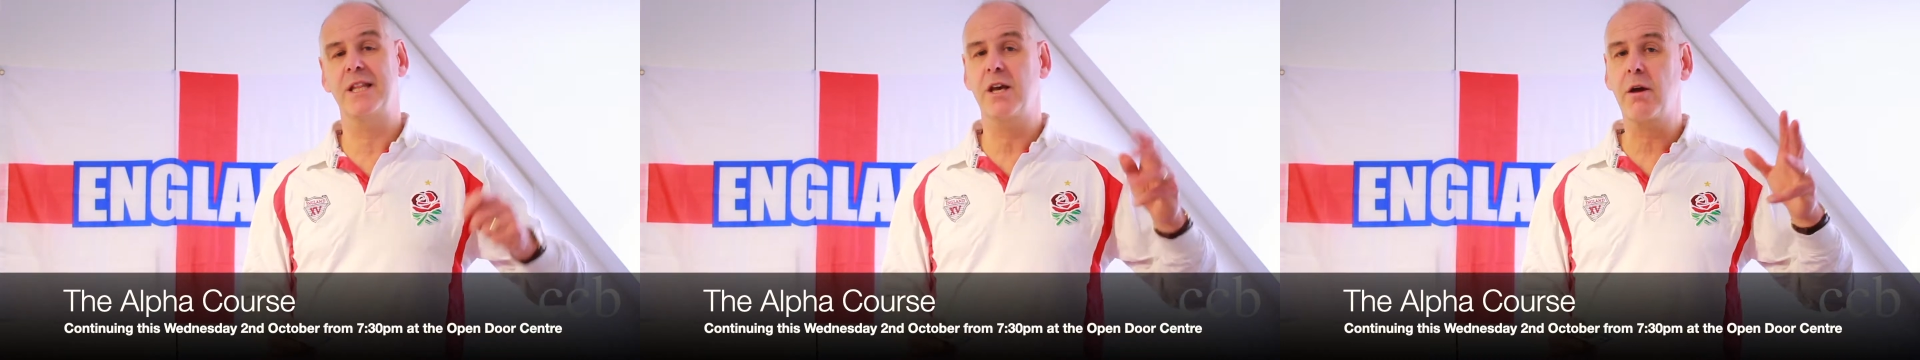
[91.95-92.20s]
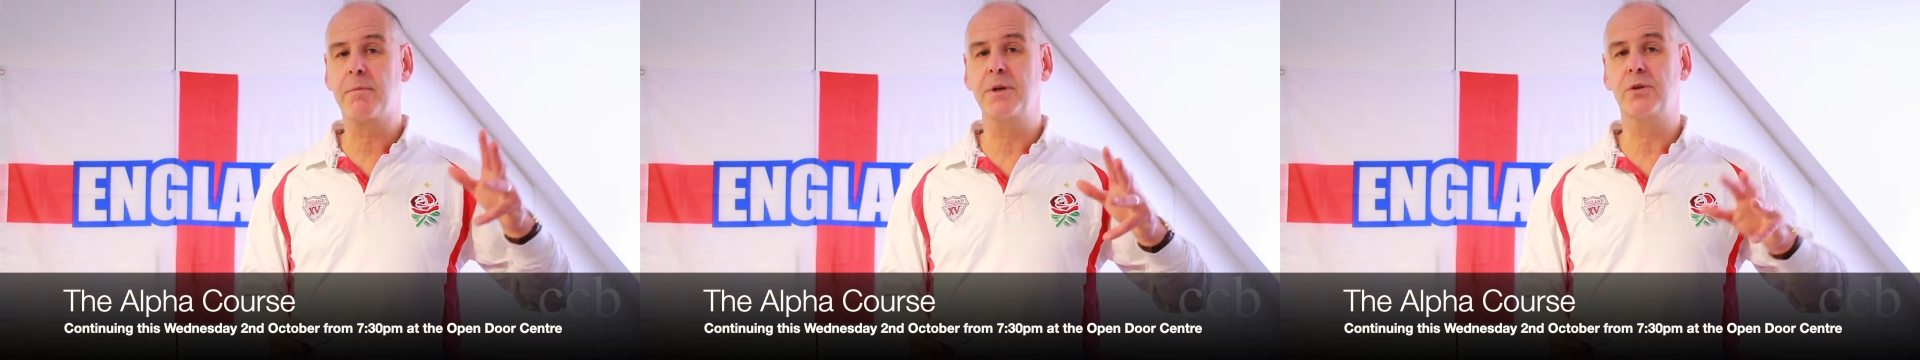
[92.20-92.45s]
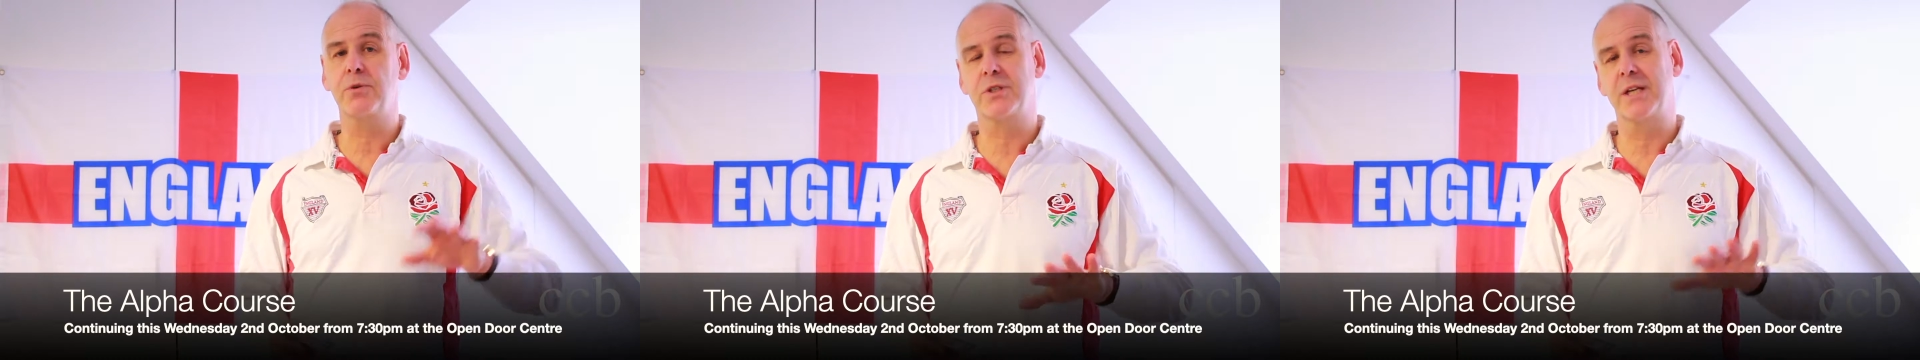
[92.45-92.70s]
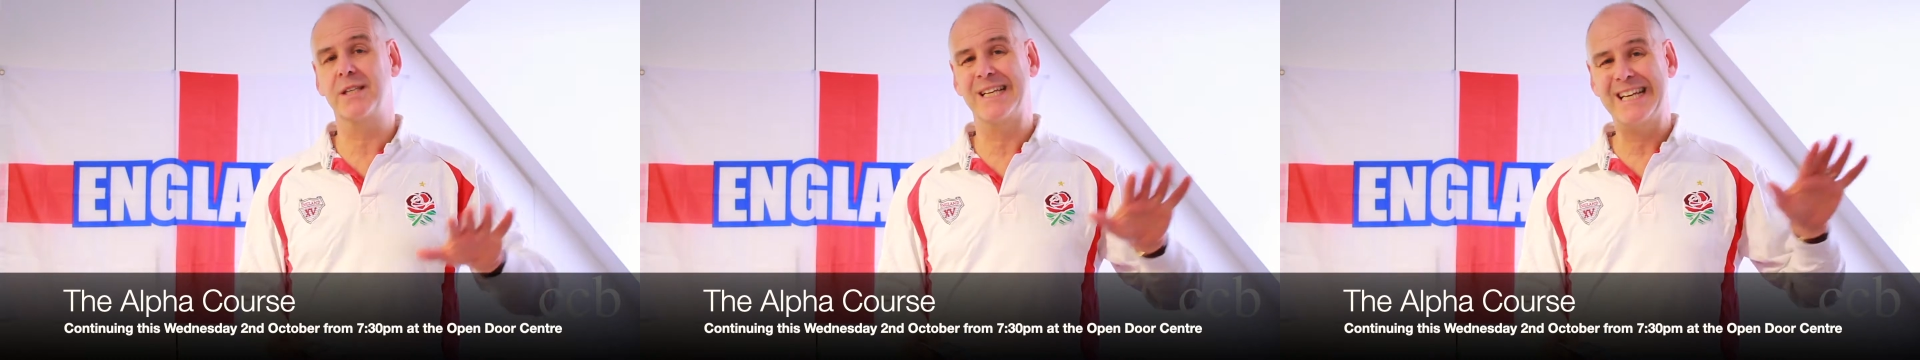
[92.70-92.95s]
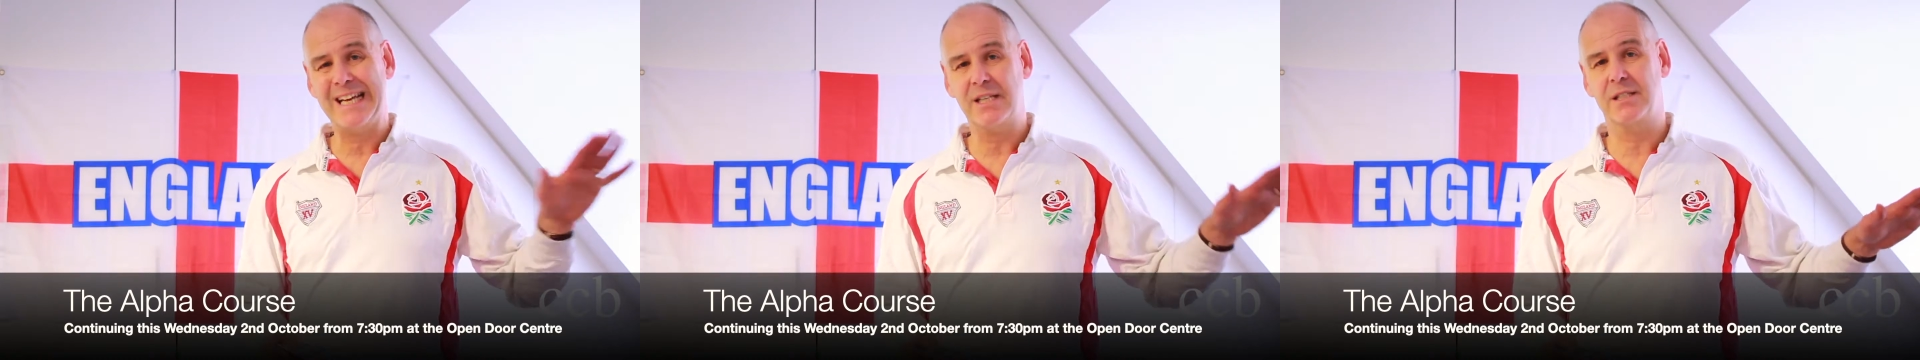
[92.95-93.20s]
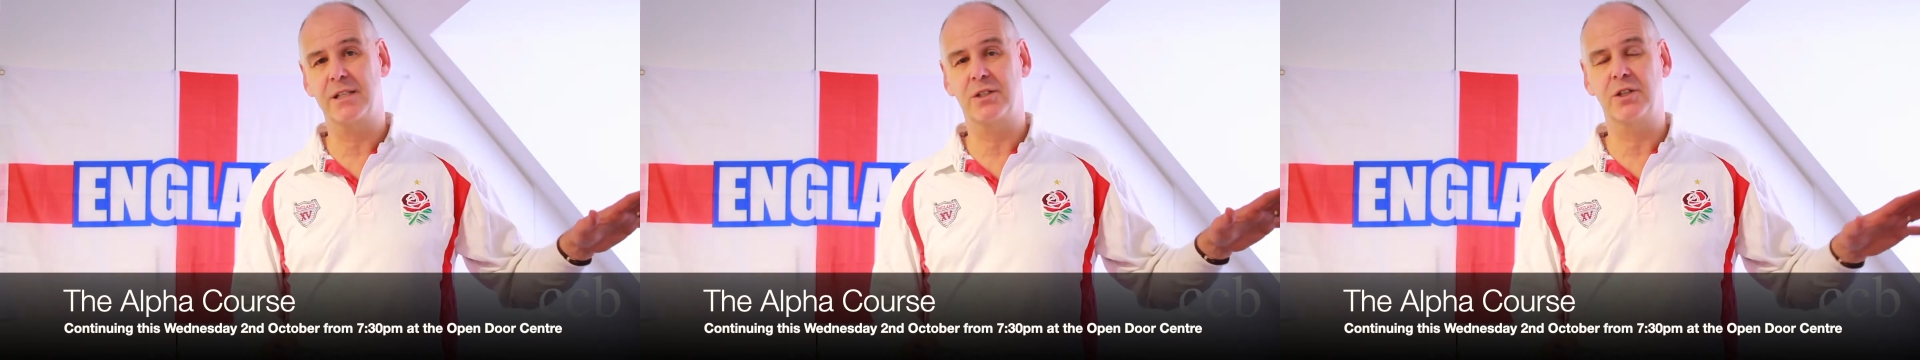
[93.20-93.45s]
in the Open Door Centre
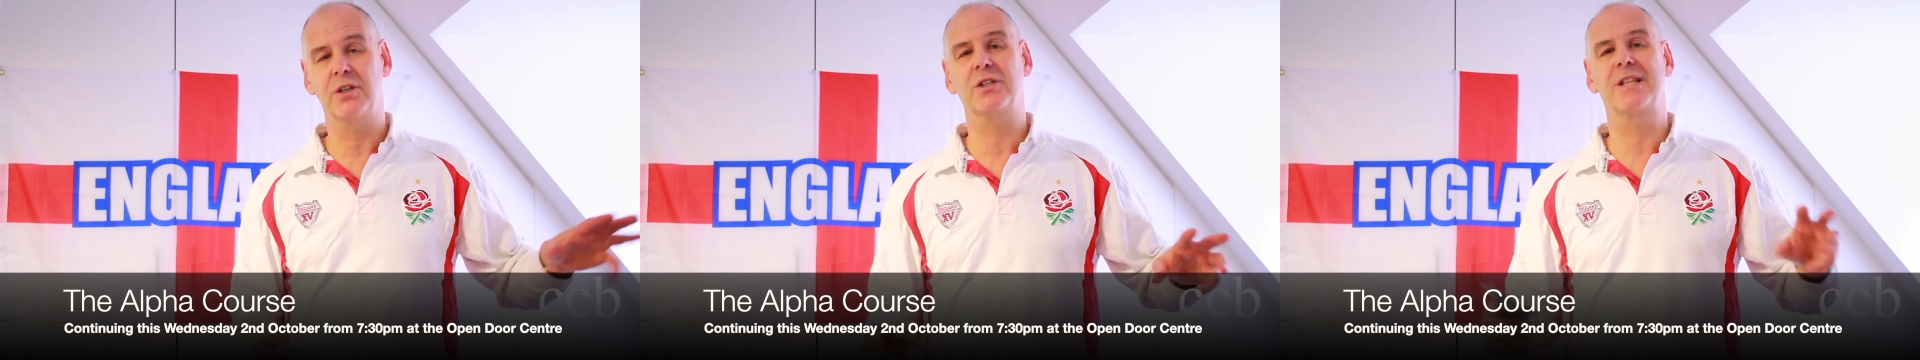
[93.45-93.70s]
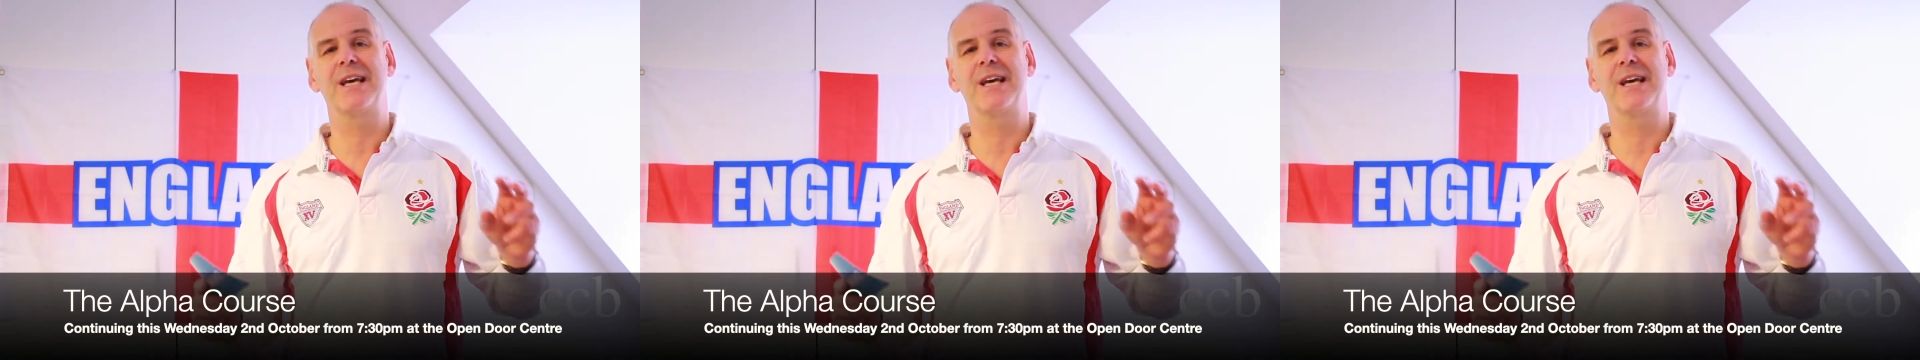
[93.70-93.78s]
next to the church,